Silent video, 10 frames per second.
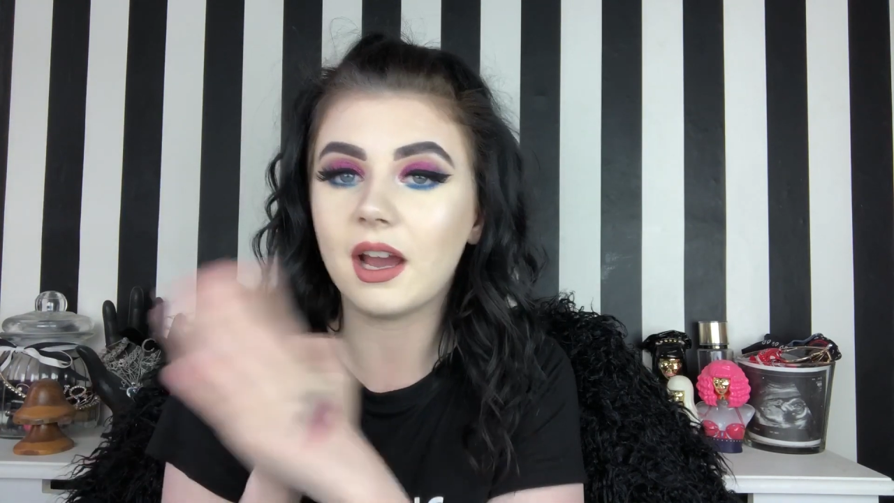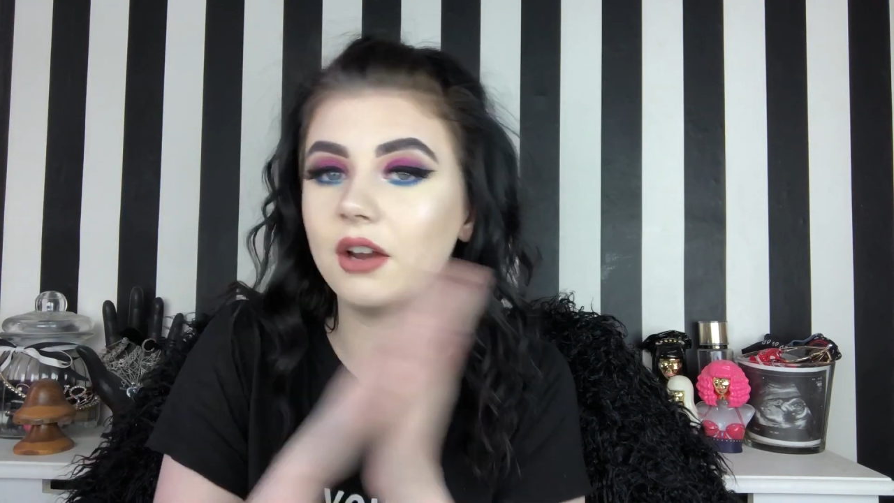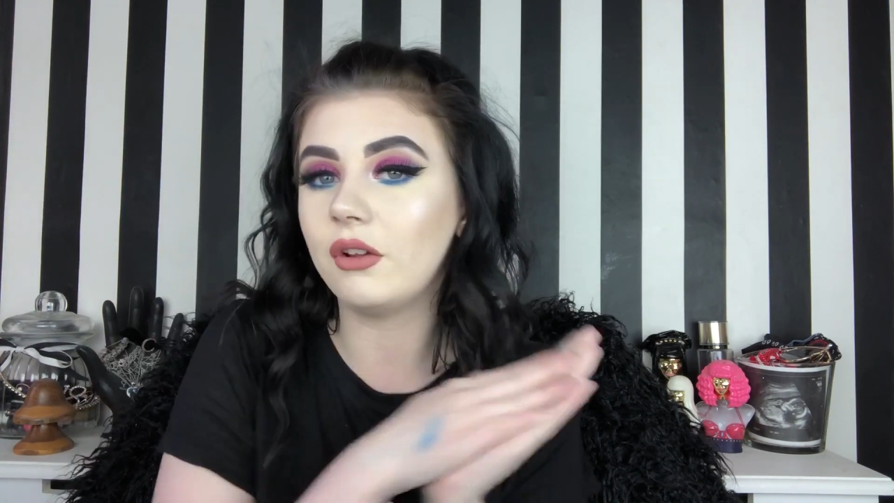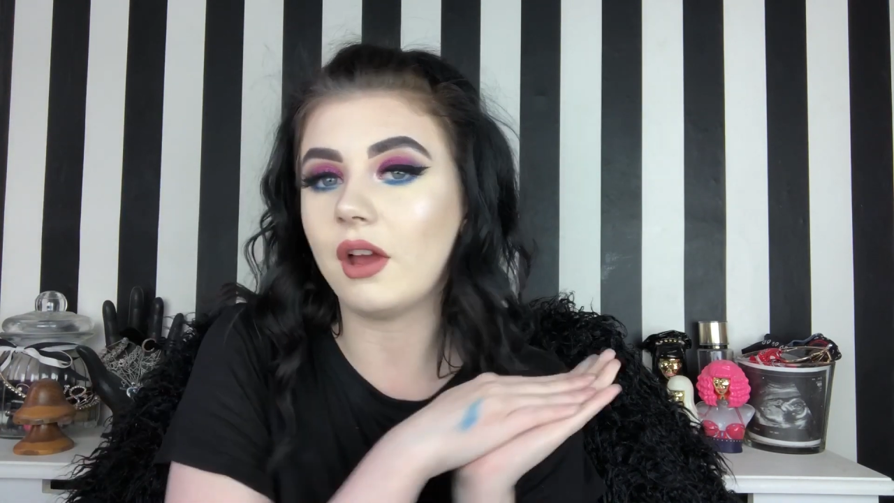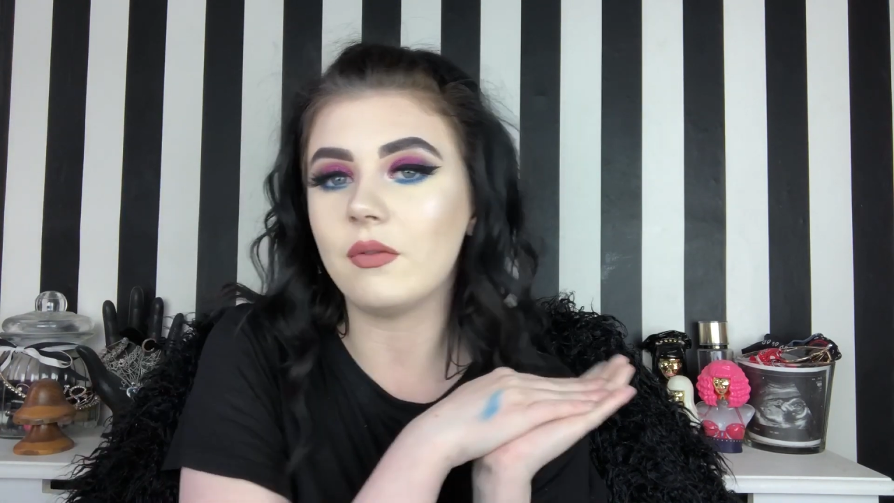I
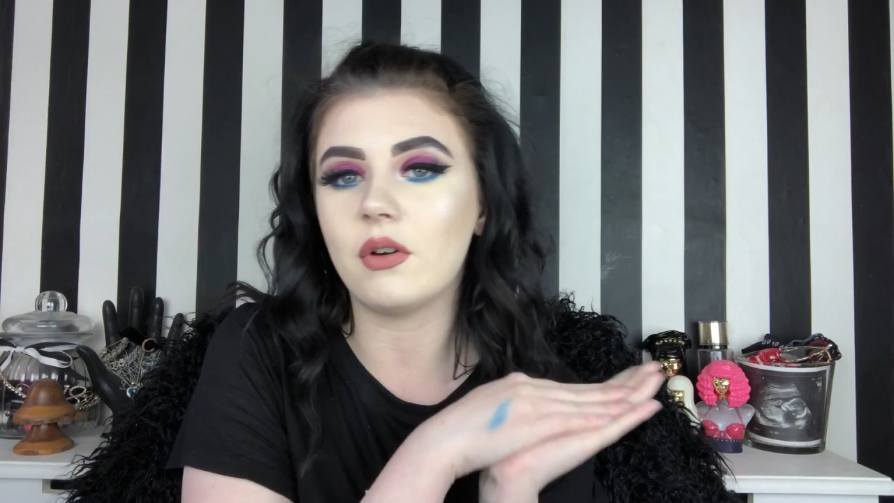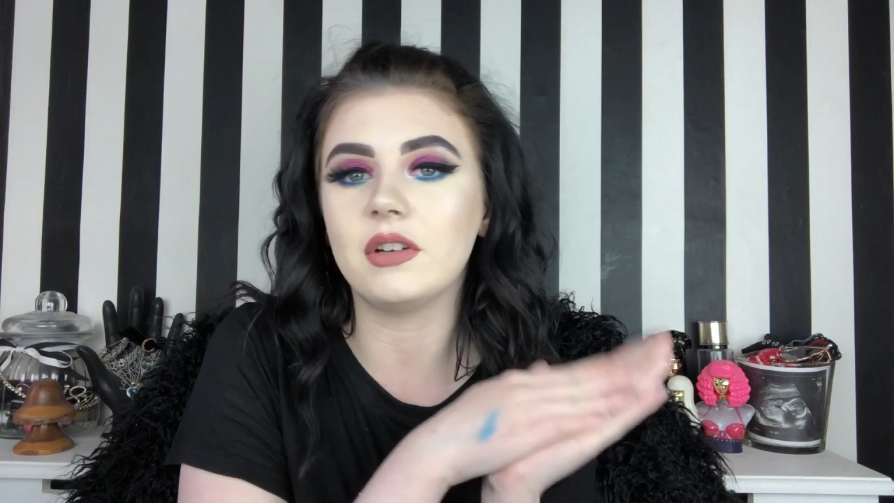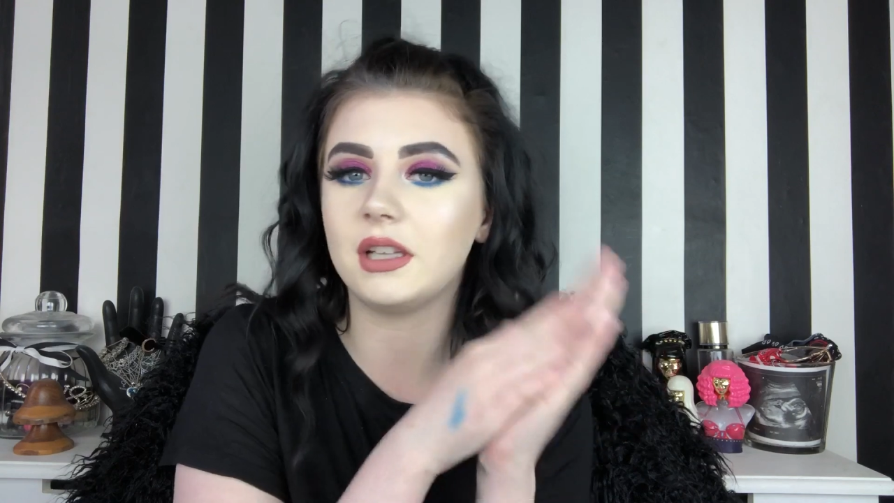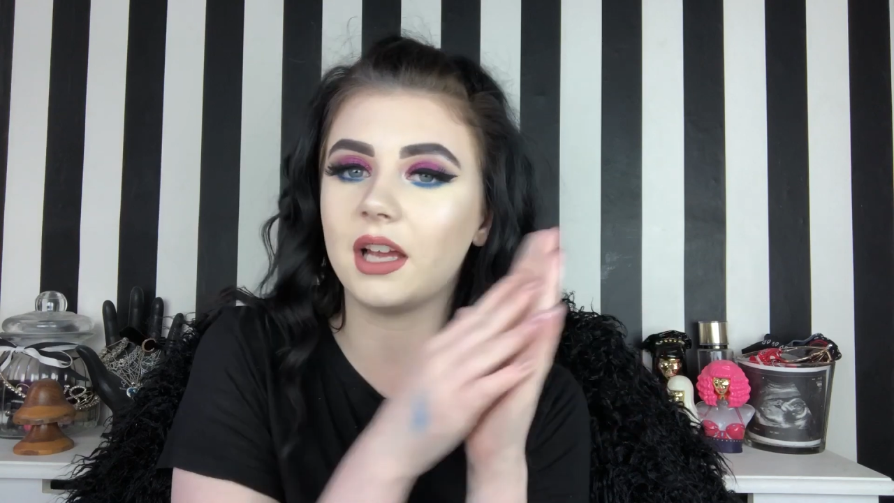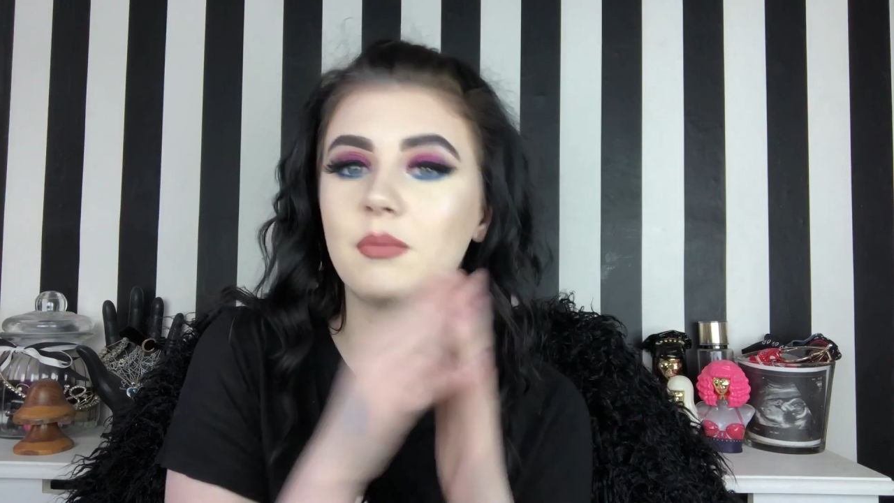know that I've
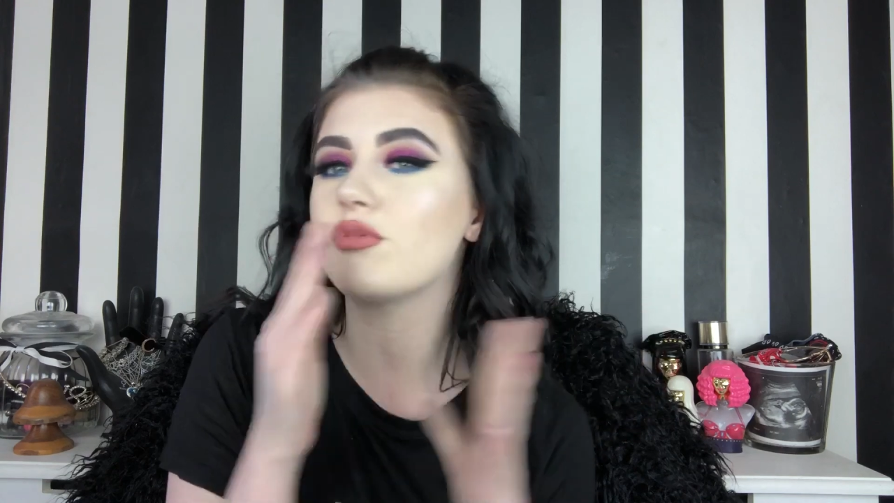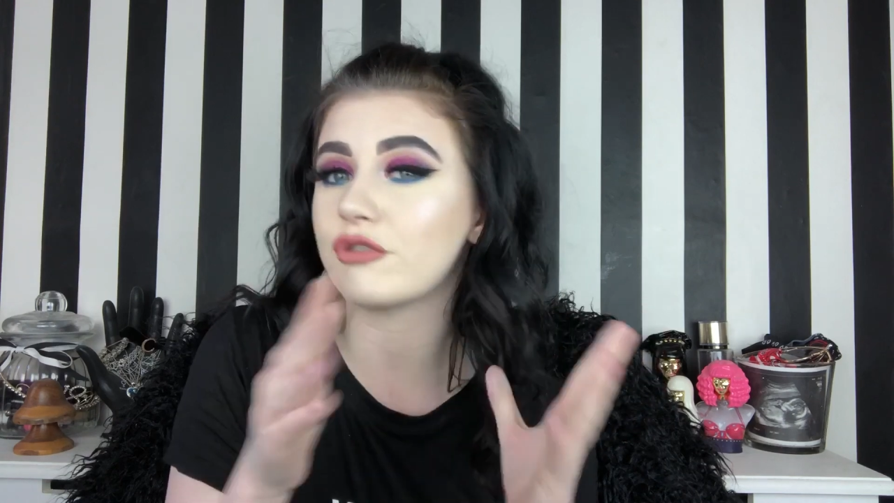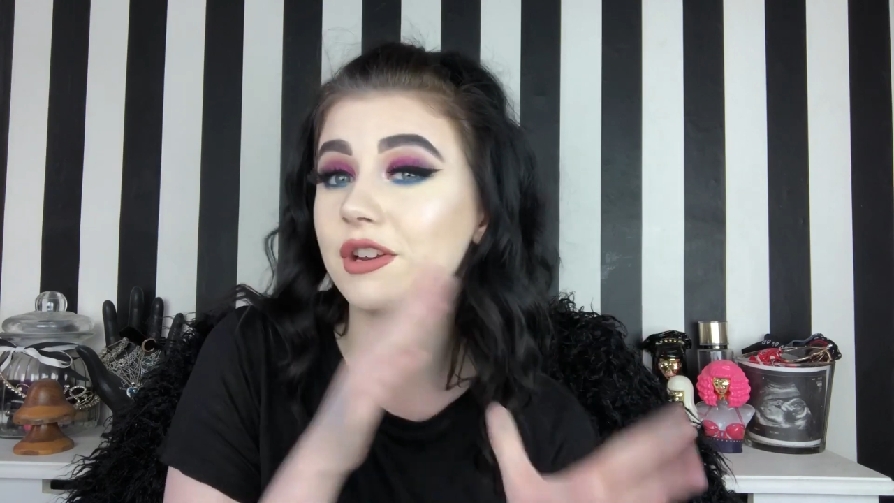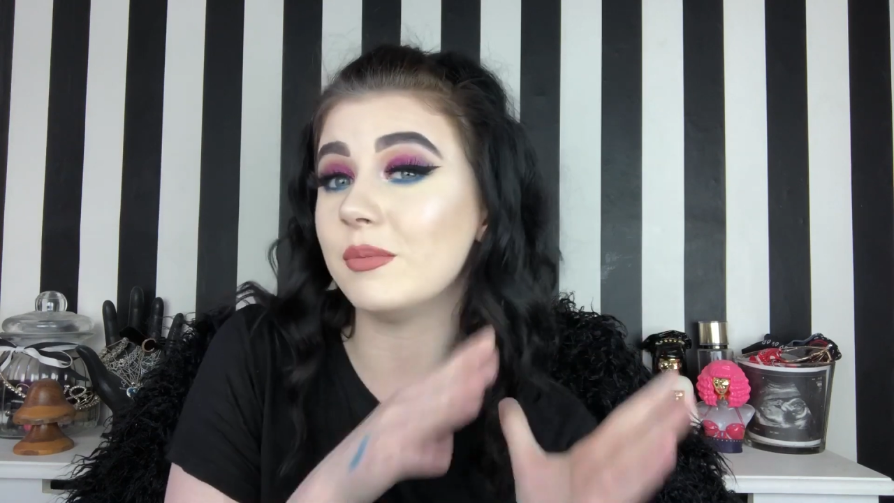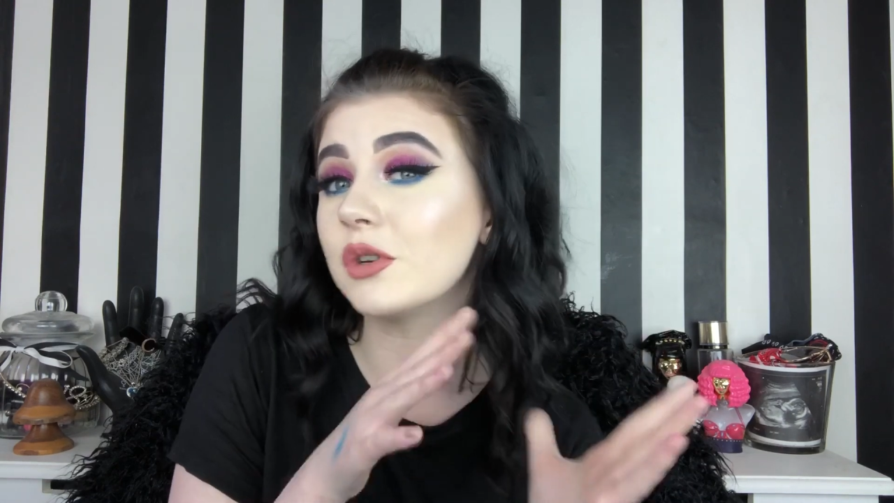already like
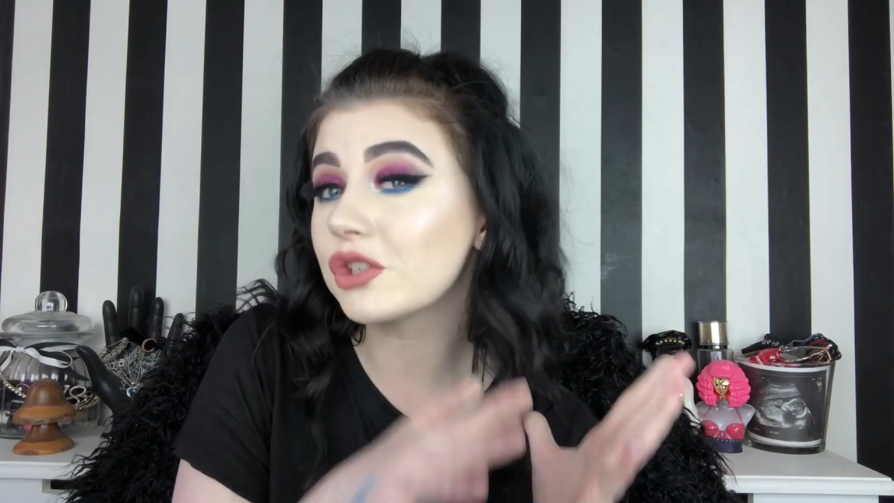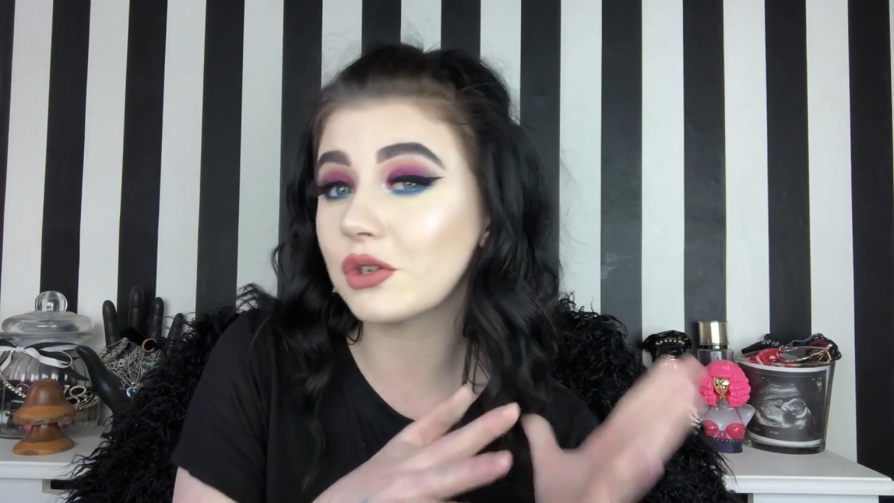pretty much